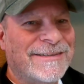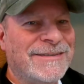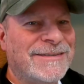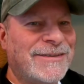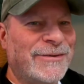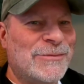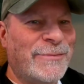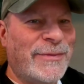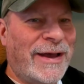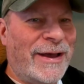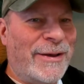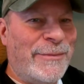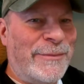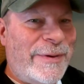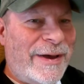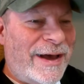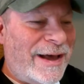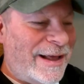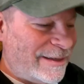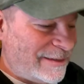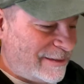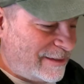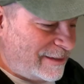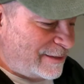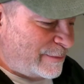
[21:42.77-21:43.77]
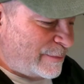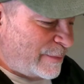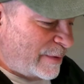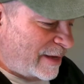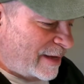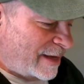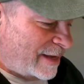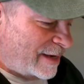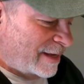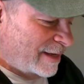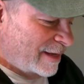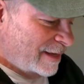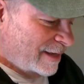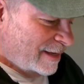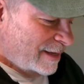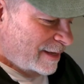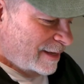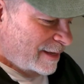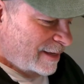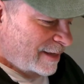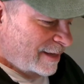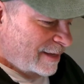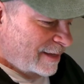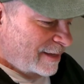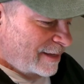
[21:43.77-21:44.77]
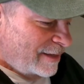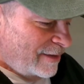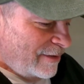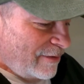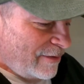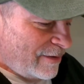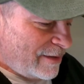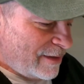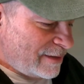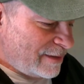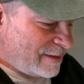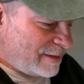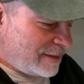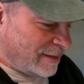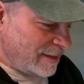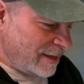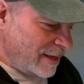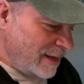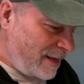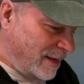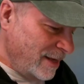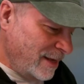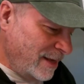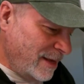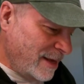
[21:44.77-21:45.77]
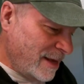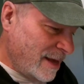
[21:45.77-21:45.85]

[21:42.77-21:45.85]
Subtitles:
so my apologies, but you can see